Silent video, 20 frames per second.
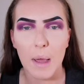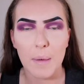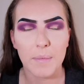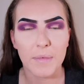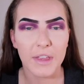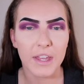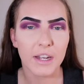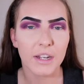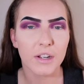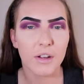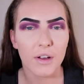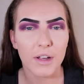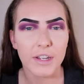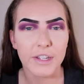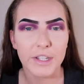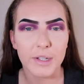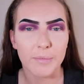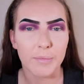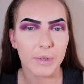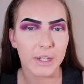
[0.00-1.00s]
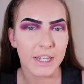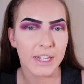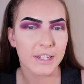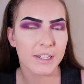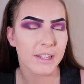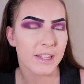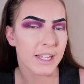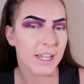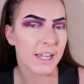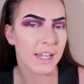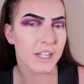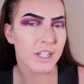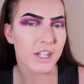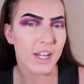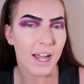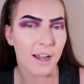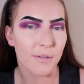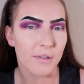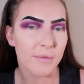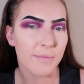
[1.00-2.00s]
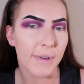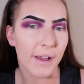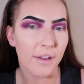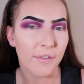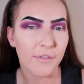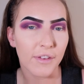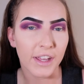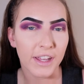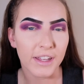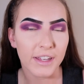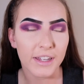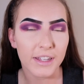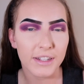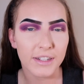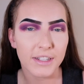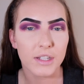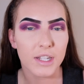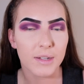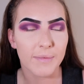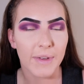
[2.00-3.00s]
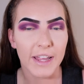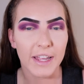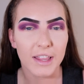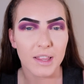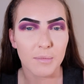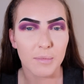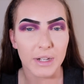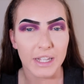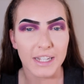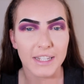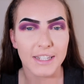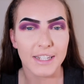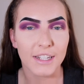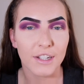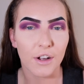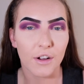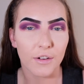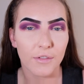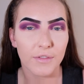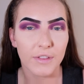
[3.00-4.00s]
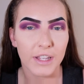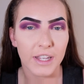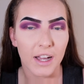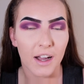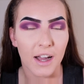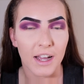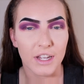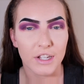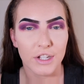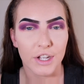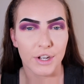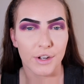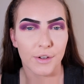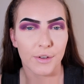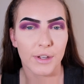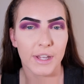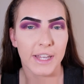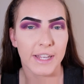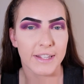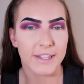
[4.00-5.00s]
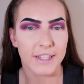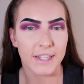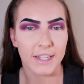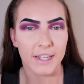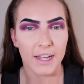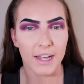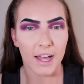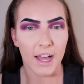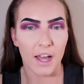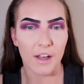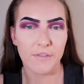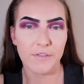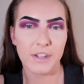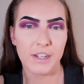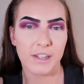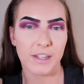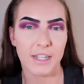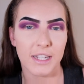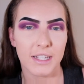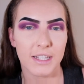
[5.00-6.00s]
I'm then going to blend the edge out with my finger to make the blending of the eyeshadow easier after this.